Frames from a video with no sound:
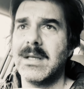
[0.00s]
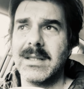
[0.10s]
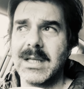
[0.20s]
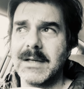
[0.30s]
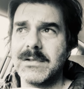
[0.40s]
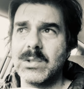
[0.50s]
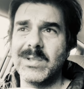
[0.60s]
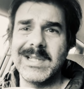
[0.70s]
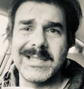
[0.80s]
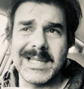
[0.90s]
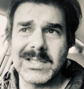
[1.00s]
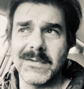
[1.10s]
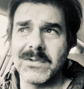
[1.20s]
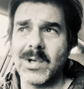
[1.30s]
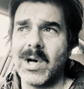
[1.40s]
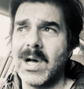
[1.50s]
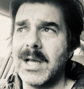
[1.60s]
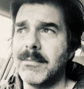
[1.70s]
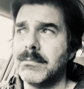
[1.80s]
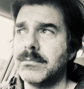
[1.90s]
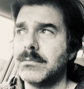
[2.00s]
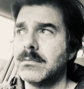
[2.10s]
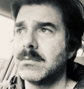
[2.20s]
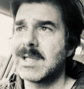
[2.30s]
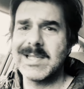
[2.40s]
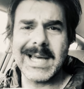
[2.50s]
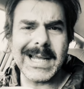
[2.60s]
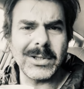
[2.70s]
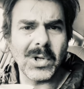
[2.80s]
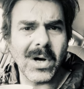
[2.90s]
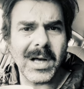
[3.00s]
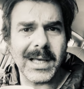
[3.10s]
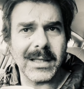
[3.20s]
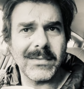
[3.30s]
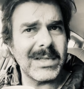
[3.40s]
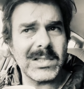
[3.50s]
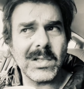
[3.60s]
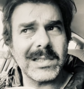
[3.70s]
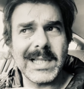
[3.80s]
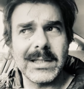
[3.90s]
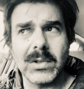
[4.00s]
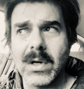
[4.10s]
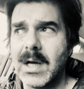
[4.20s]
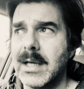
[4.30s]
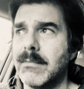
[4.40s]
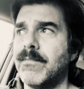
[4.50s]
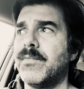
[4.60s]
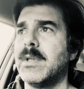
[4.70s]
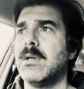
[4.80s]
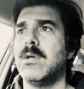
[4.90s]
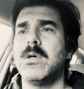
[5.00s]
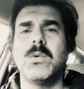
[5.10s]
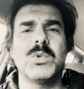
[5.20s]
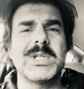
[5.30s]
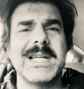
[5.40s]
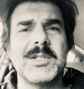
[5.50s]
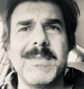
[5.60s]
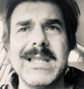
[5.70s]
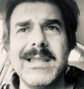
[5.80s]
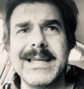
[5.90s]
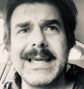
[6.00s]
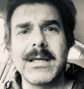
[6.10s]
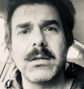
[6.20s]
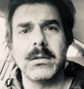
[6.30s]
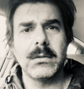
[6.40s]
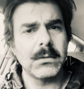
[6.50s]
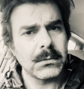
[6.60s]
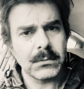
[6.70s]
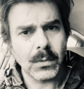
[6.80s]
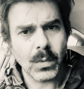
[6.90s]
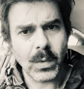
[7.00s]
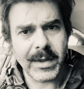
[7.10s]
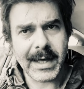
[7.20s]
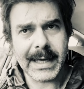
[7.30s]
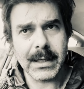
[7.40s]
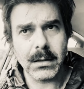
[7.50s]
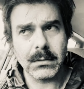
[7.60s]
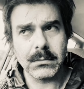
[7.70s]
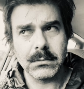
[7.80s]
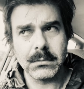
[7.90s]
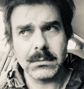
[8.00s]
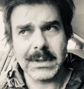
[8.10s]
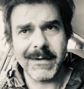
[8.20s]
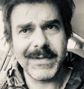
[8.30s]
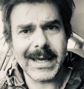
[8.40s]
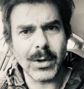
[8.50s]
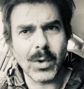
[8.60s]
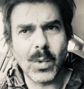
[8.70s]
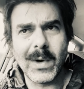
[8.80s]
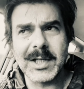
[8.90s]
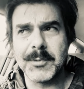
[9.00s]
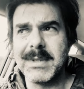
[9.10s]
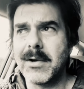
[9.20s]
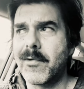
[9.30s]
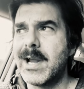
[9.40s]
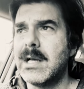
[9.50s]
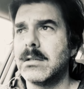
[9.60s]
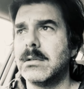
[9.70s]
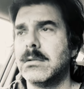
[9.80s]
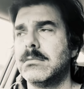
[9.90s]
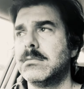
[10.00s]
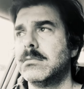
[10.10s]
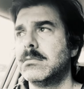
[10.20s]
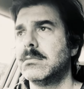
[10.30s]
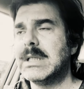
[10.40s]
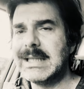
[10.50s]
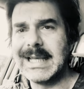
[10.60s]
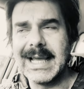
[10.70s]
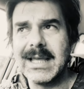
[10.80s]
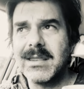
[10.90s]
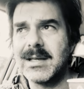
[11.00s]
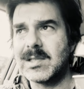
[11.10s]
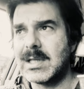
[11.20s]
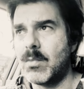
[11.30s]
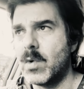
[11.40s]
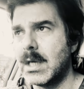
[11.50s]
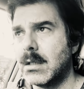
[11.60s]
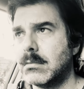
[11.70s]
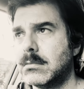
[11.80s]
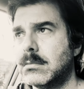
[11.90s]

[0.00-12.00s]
that have stood the test of time. Because they don't die. These songs don't die. Which gets me thinking, have they always been around in the ether somewhere?